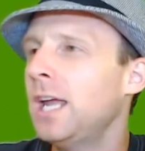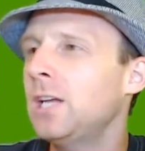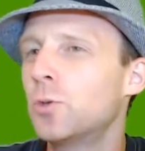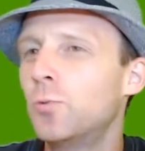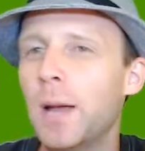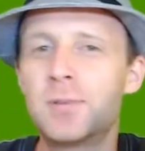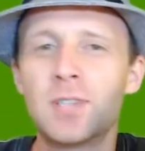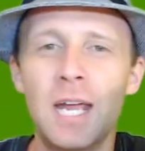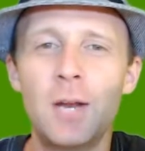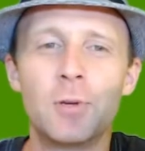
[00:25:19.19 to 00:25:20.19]
each
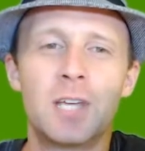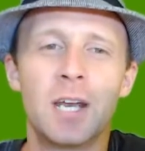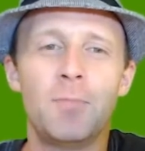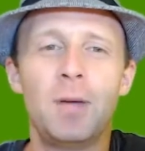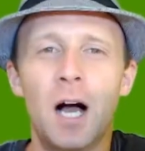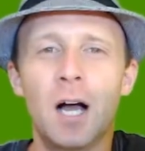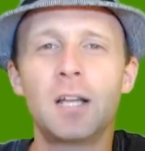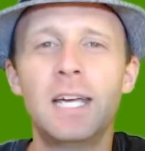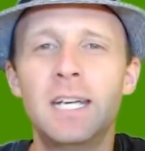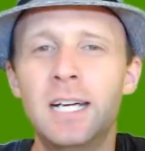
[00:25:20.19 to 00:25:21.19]
website was going to be
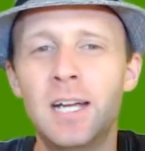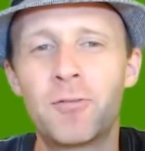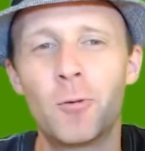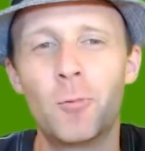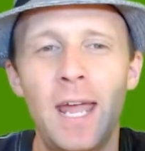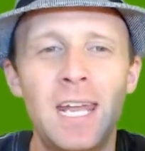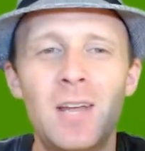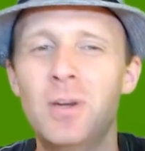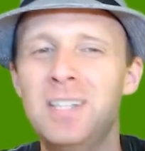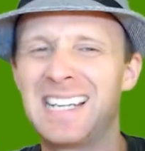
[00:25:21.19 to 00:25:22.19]
ugly in a different way
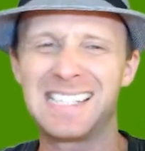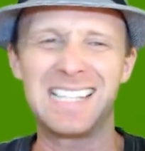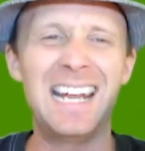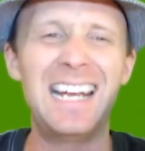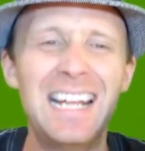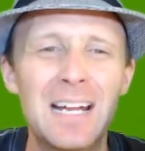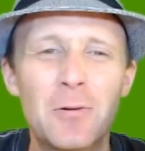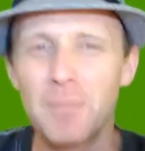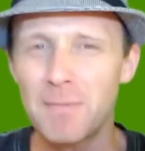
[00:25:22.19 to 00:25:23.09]
and it was exciting.